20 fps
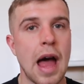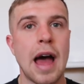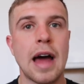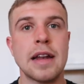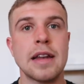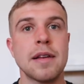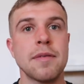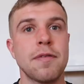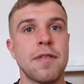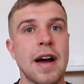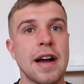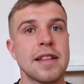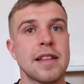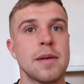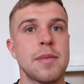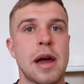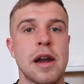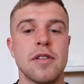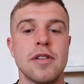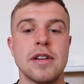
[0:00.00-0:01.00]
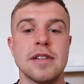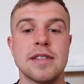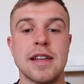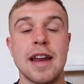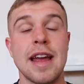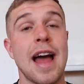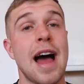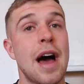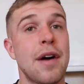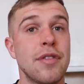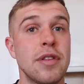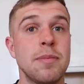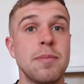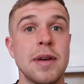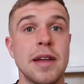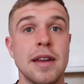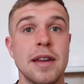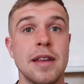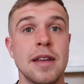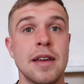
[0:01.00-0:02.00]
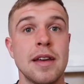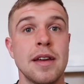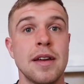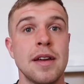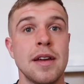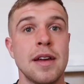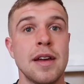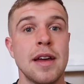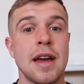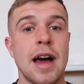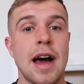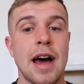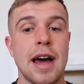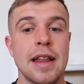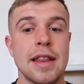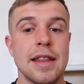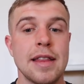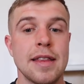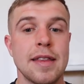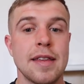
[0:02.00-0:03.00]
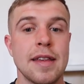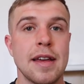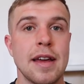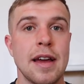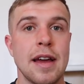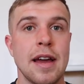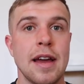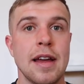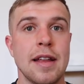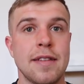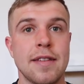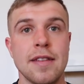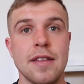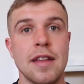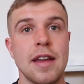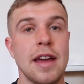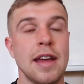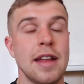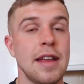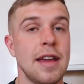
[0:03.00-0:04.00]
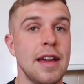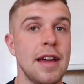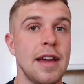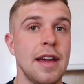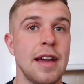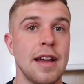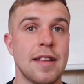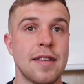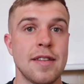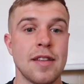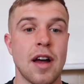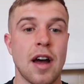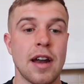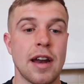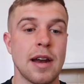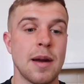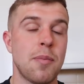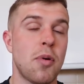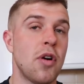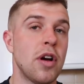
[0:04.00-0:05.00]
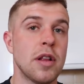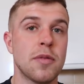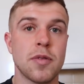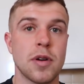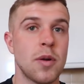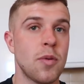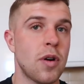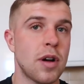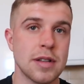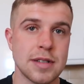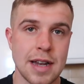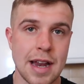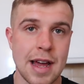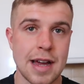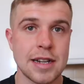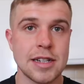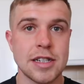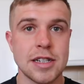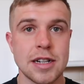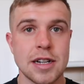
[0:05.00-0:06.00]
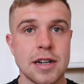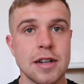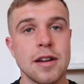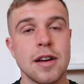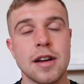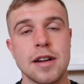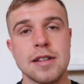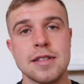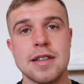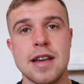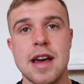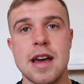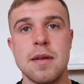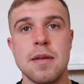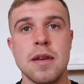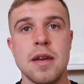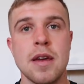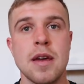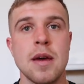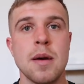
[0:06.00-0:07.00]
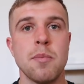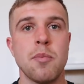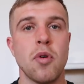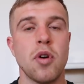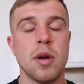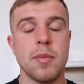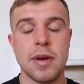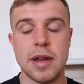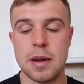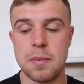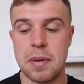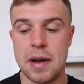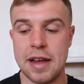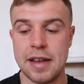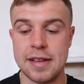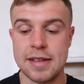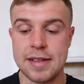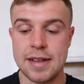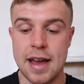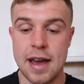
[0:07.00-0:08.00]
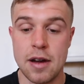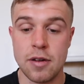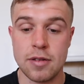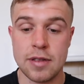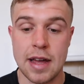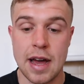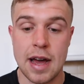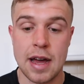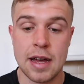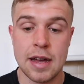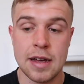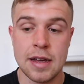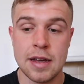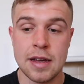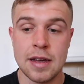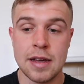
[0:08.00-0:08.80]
And the fact of the matter is that I haven't been. And it's not at a point where I was last year, like I said, but I'm in a place now that